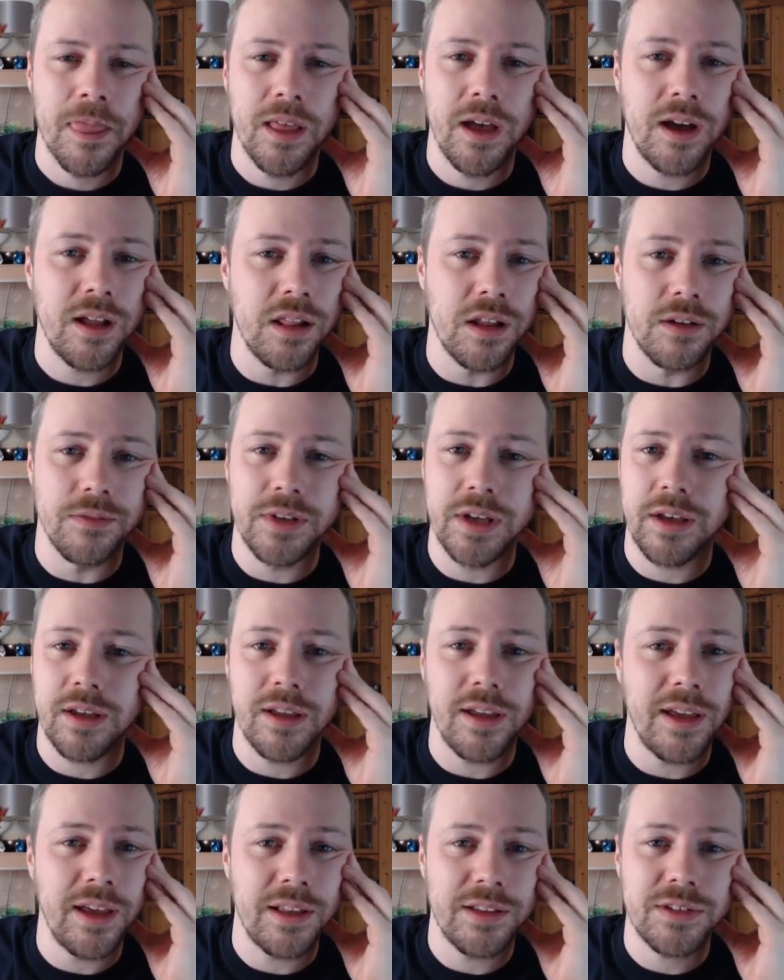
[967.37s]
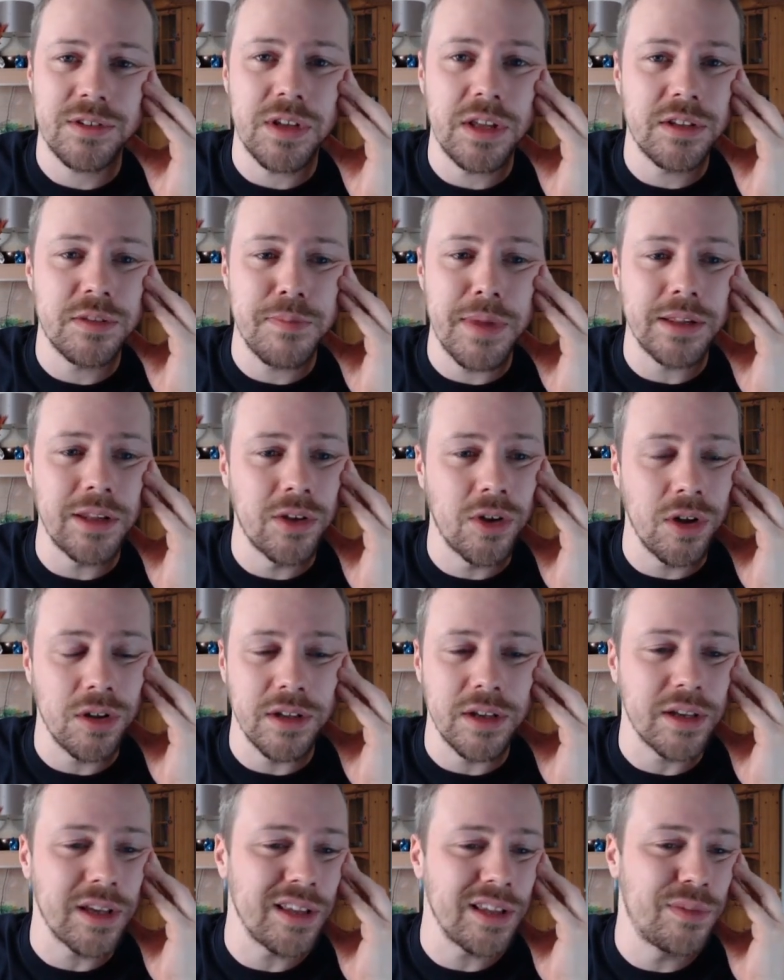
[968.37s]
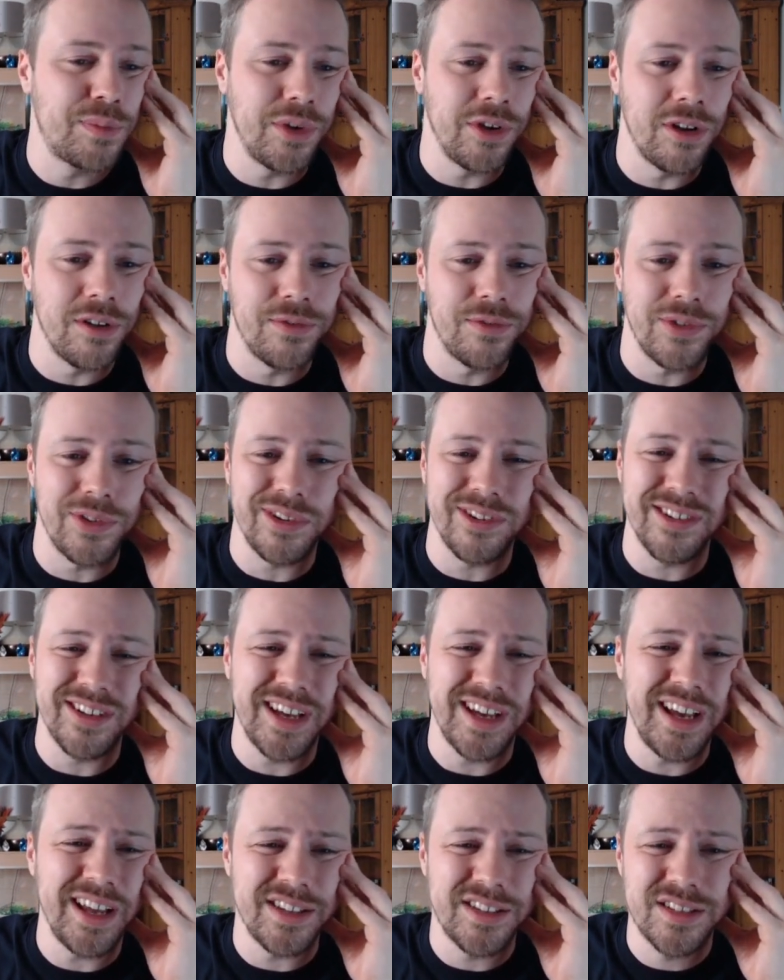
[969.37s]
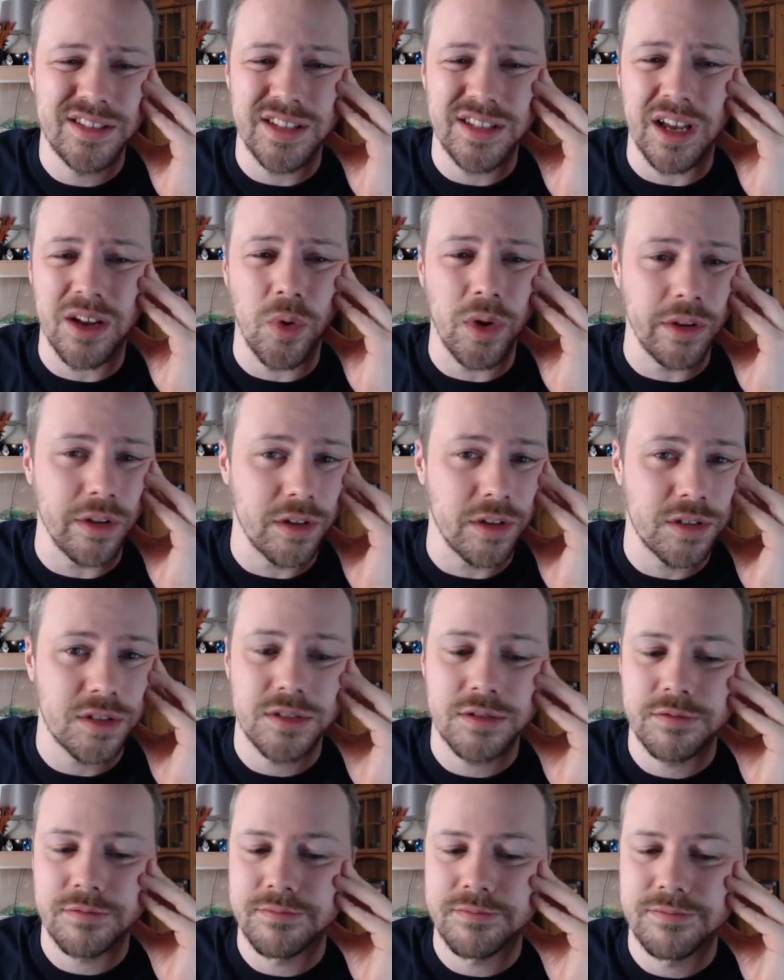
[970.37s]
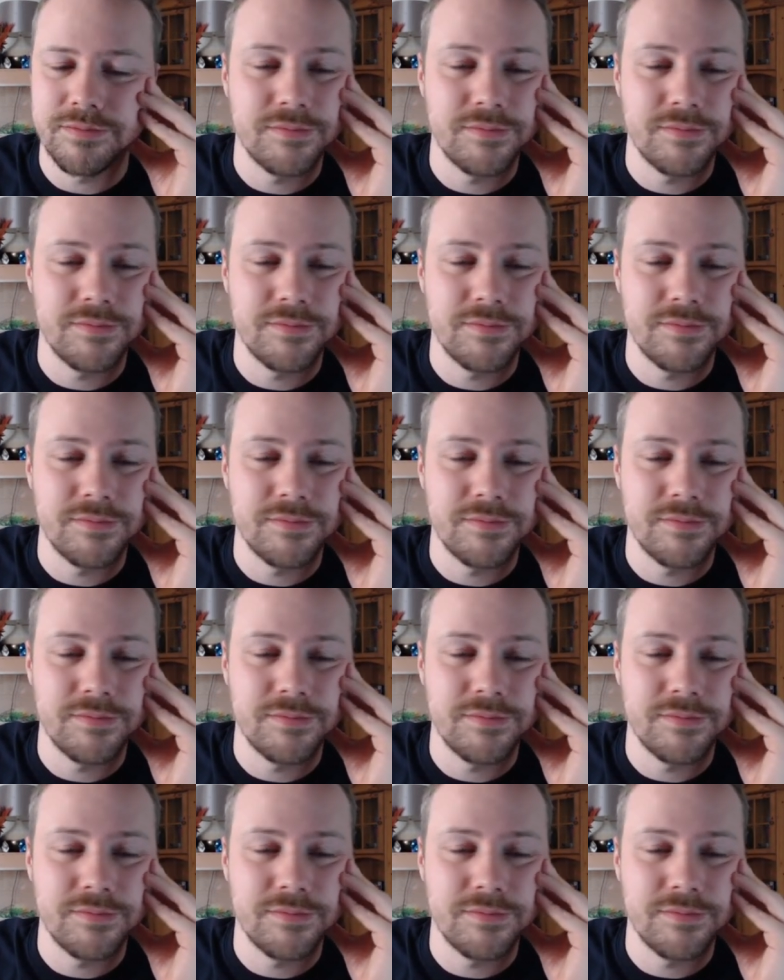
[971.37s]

I love it. It's it's melancholic. It's beautiful. It's Aquilus.